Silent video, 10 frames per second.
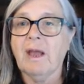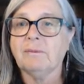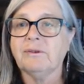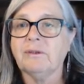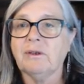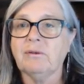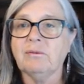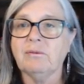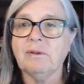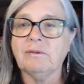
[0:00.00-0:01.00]
So
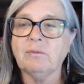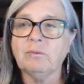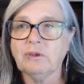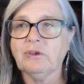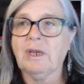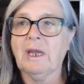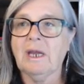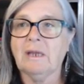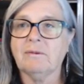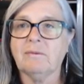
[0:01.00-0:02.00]
it's a wish card.
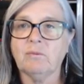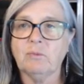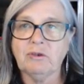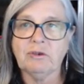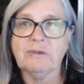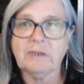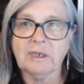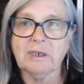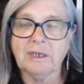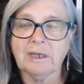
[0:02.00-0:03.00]
Wishes are going to
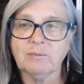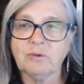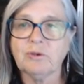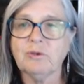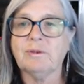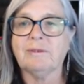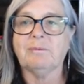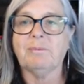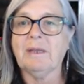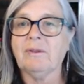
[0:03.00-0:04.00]
come true.
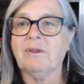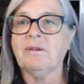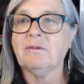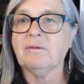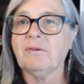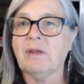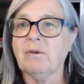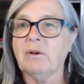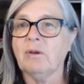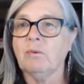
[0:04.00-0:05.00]
Expect things to flow
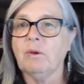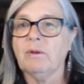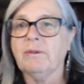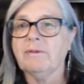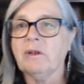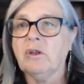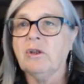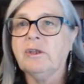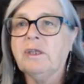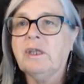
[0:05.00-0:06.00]
along well. There's a lot of
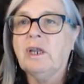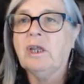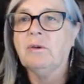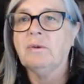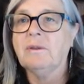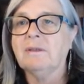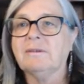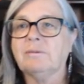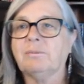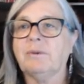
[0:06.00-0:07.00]
yellow in this
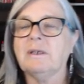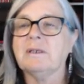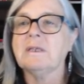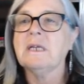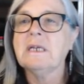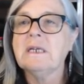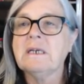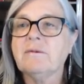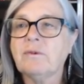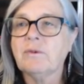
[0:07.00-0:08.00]
spread
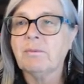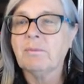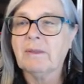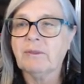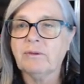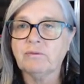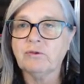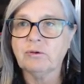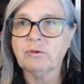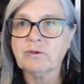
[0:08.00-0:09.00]
for the month of
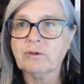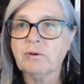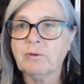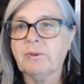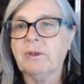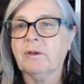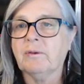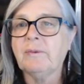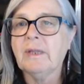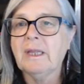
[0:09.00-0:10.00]
June, Scorpio.
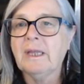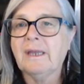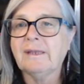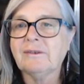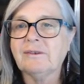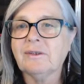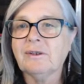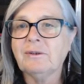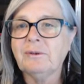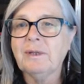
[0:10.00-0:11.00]
And
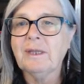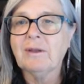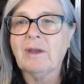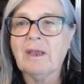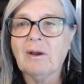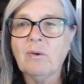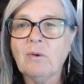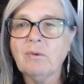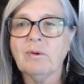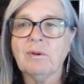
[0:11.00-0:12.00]
so
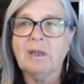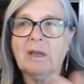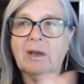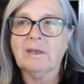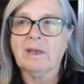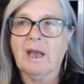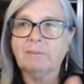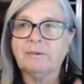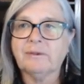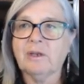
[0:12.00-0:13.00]
all your cups
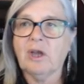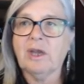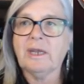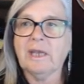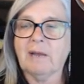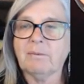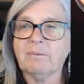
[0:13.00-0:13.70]
are lining up.